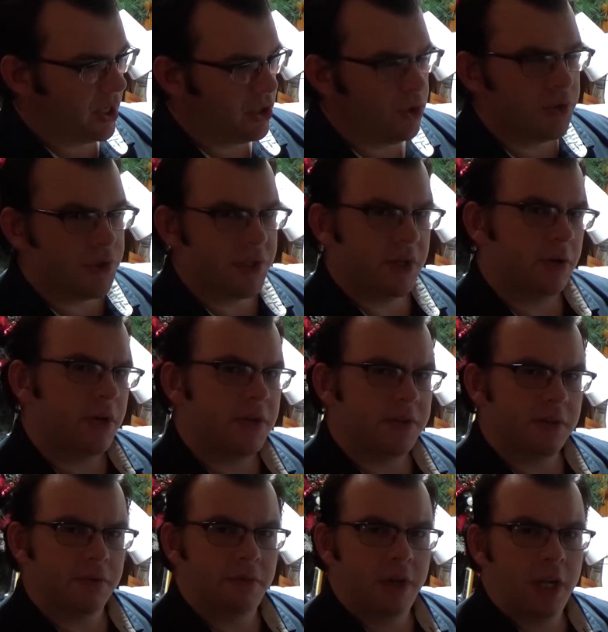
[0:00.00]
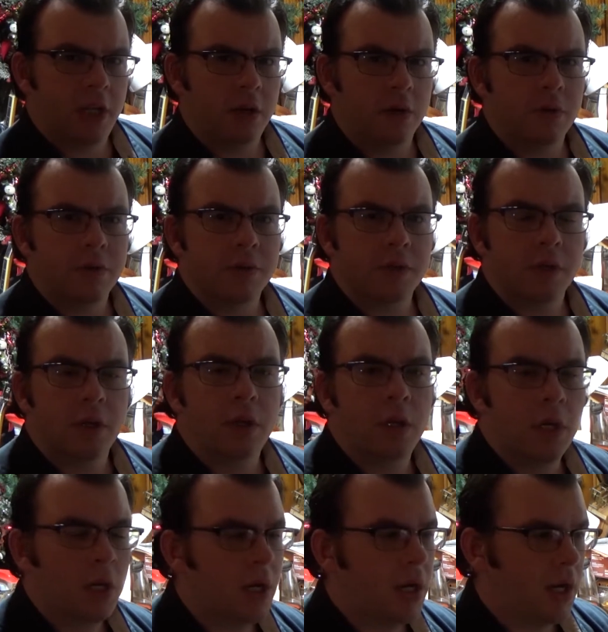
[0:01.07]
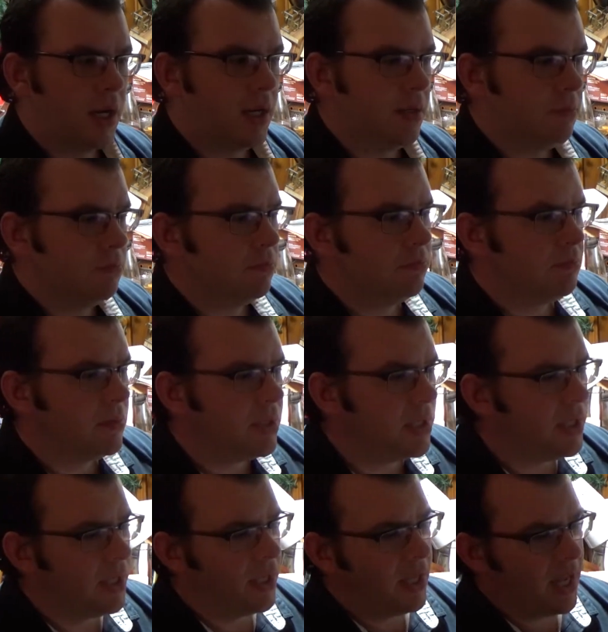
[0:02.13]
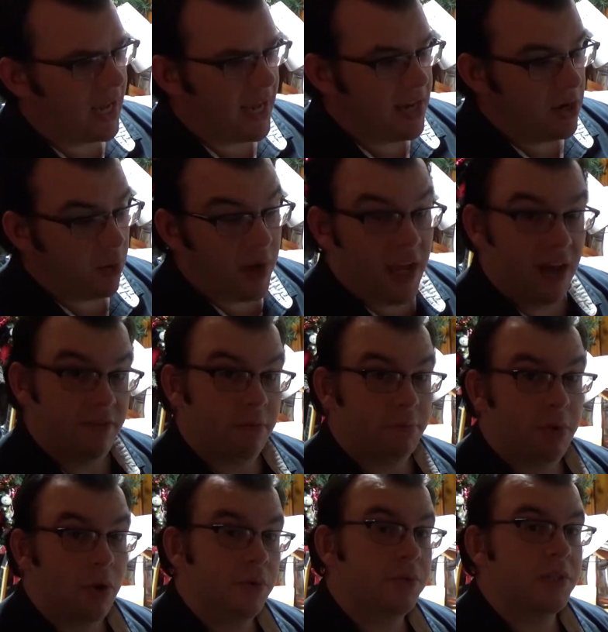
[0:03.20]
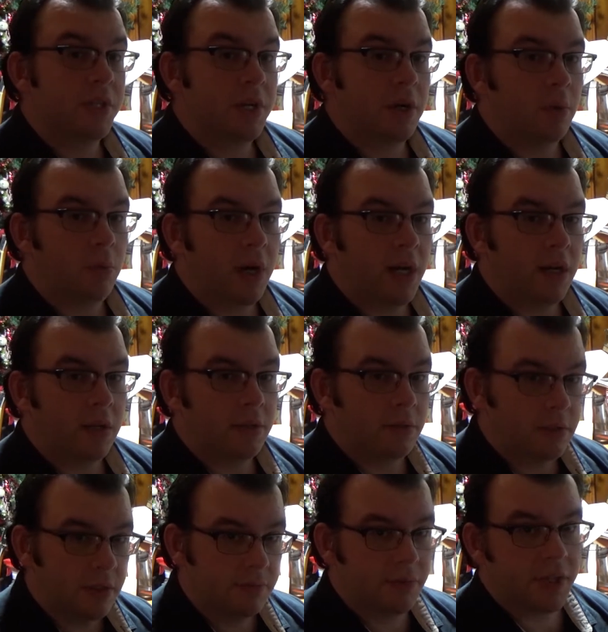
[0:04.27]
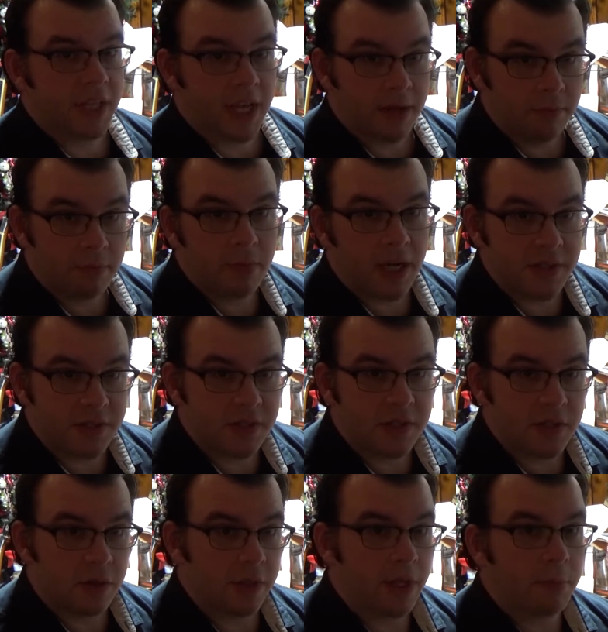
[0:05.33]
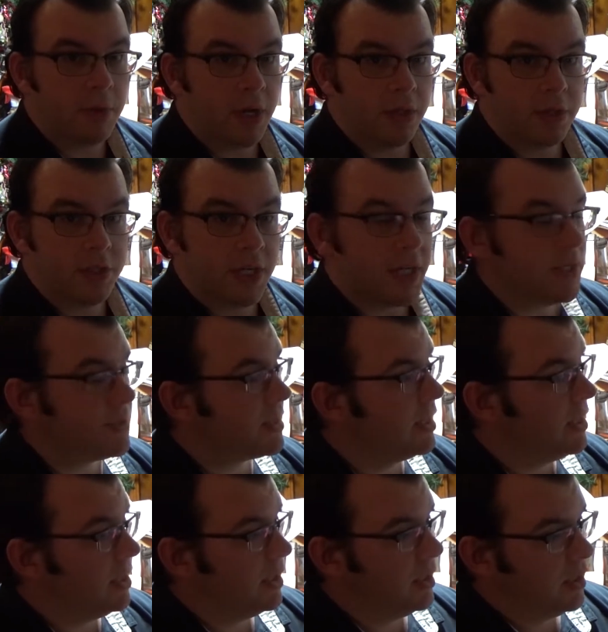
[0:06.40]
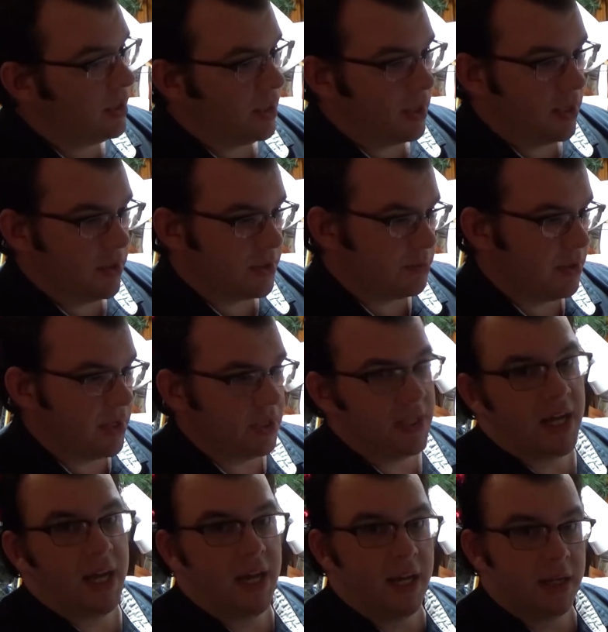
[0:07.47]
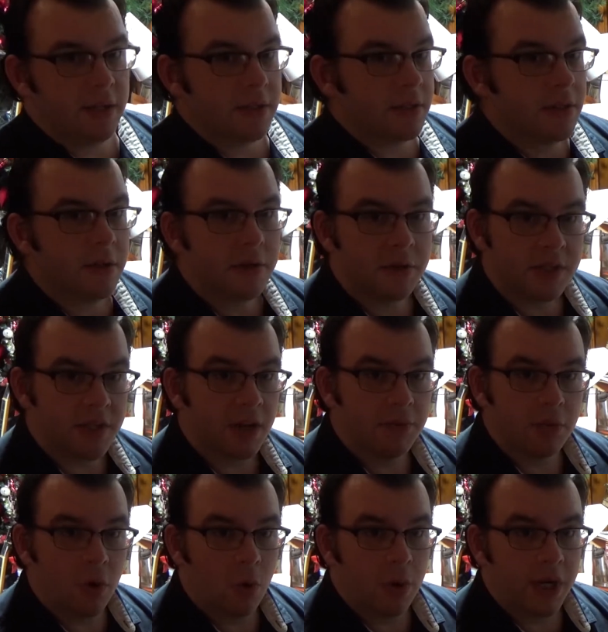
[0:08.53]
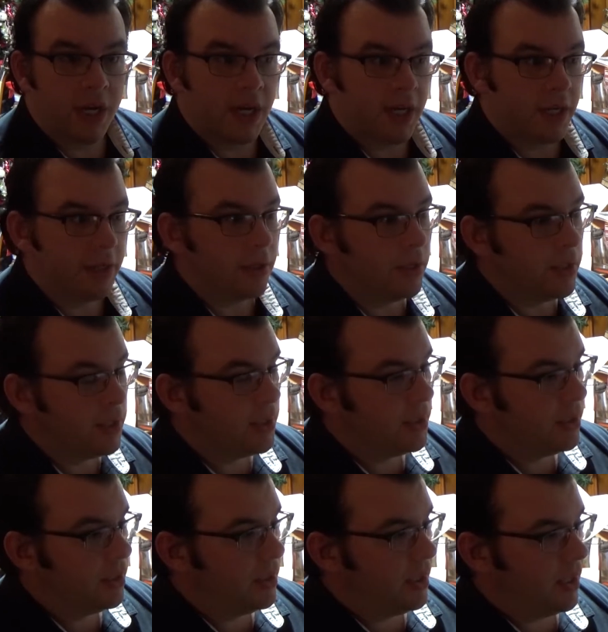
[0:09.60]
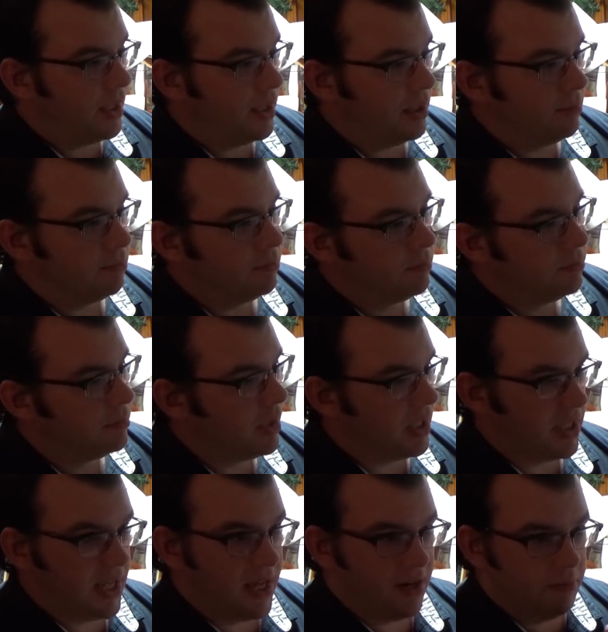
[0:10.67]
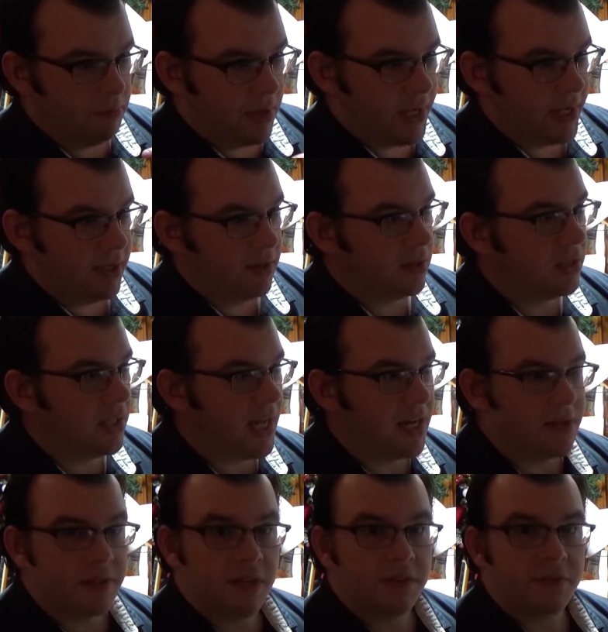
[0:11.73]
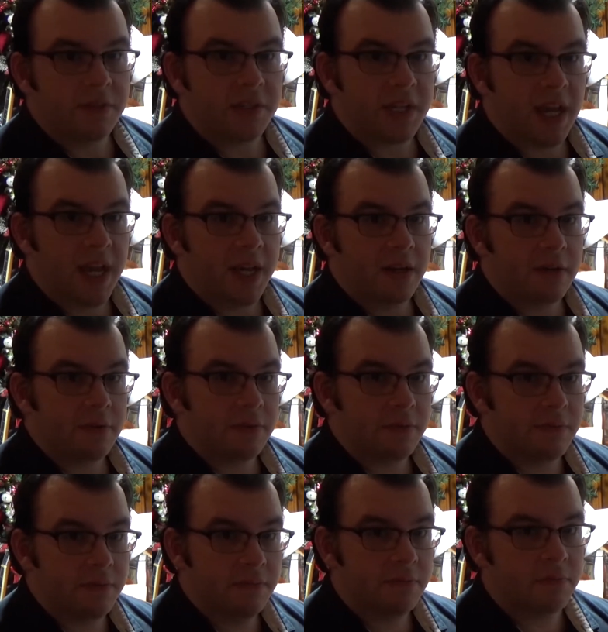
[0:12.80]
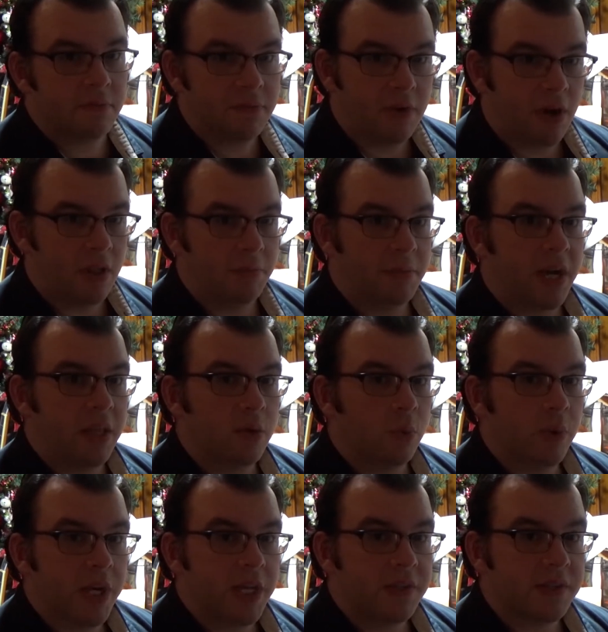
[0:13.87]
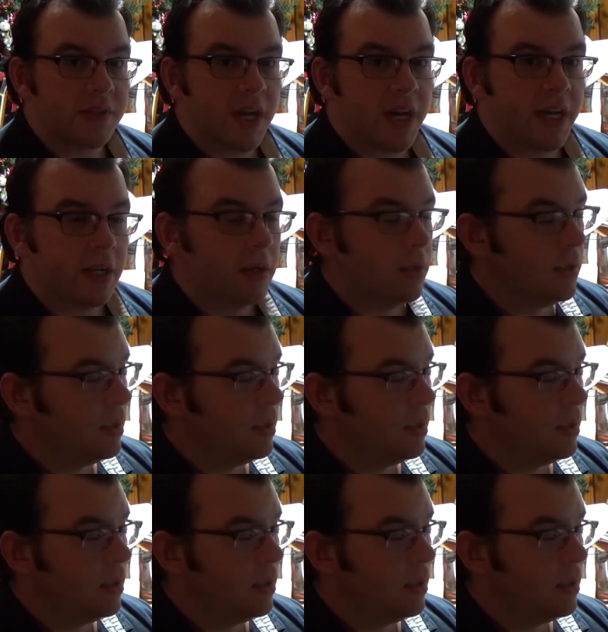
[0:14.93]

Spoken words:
series of videos. I know I haven't posted in a while, and for that I sincerely apologize. There's been a lot of stuff going on. A lot of my clock stuff is kind of fallen by the wayside.